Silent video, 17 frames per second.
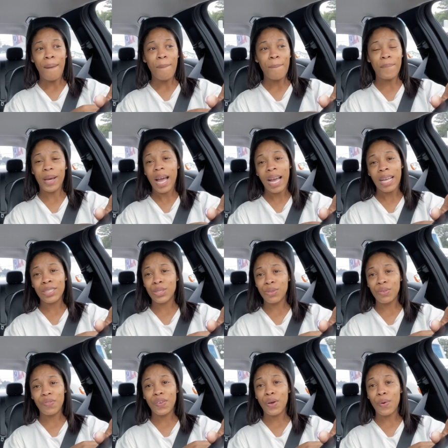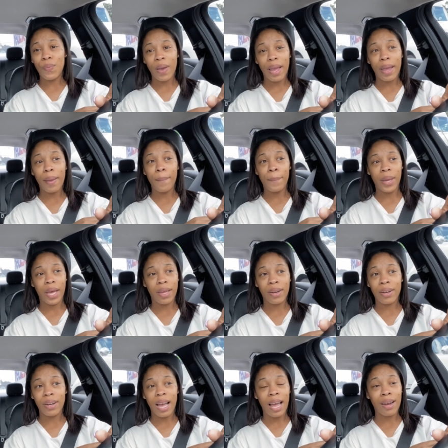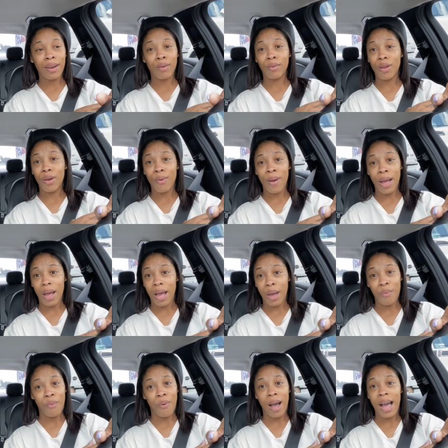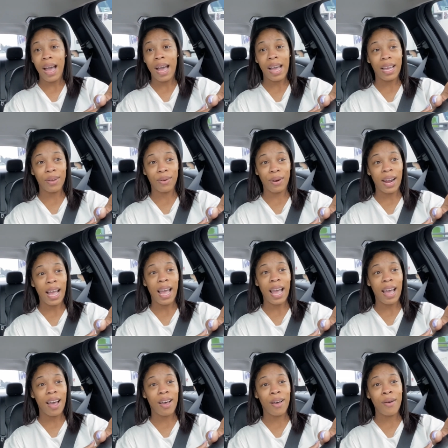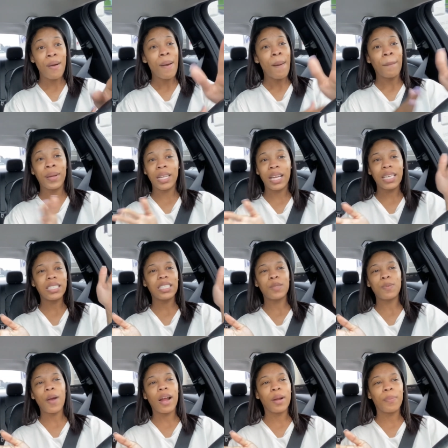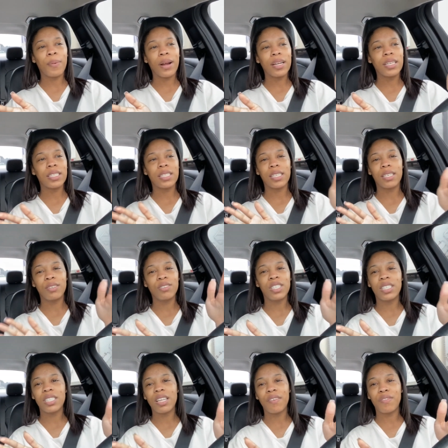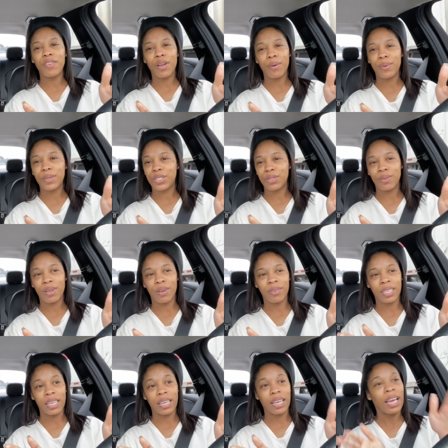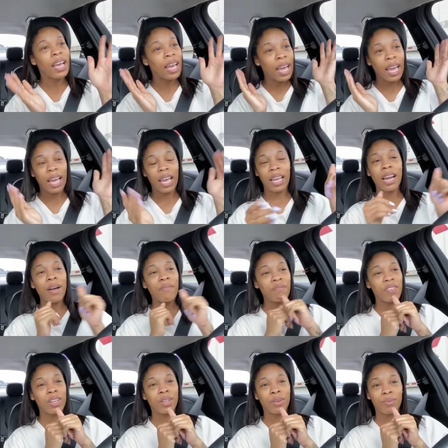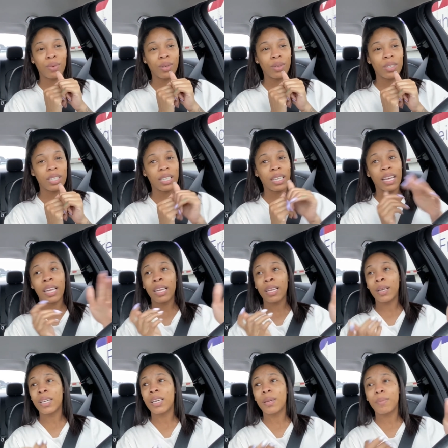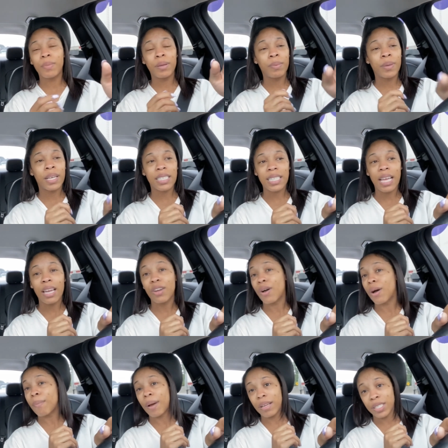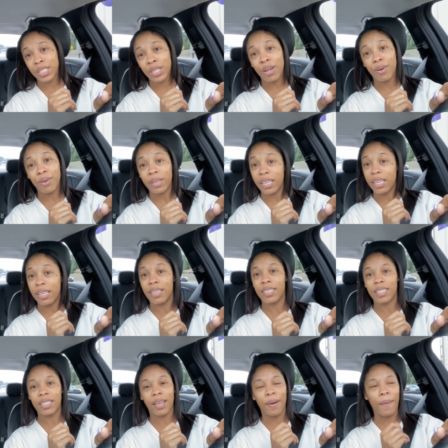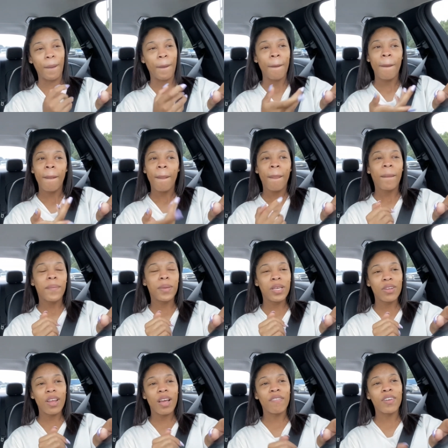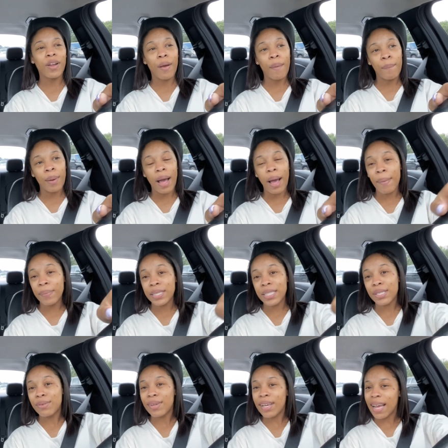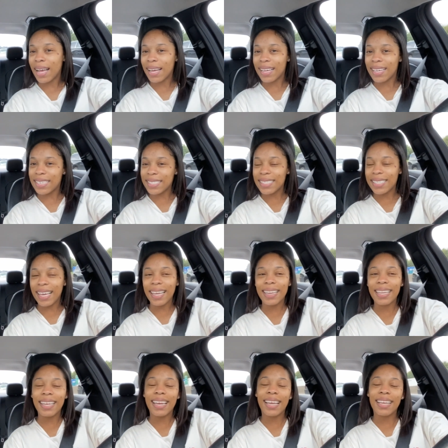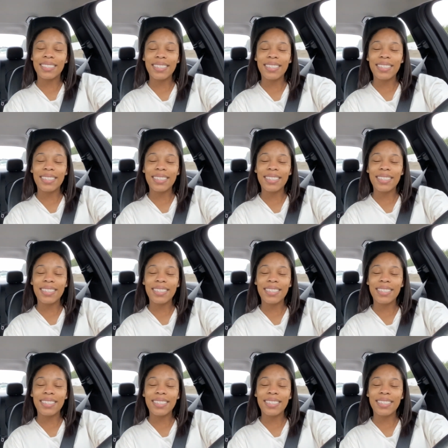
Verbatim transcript: but I do feel way better. I don't know why or how, but that's just part of pregnancy. You just never know what you're gonna get. And I'm feeling real good. And it could be because I know I'm about to go eat. So you never know. But I'm gonna see you guys in the next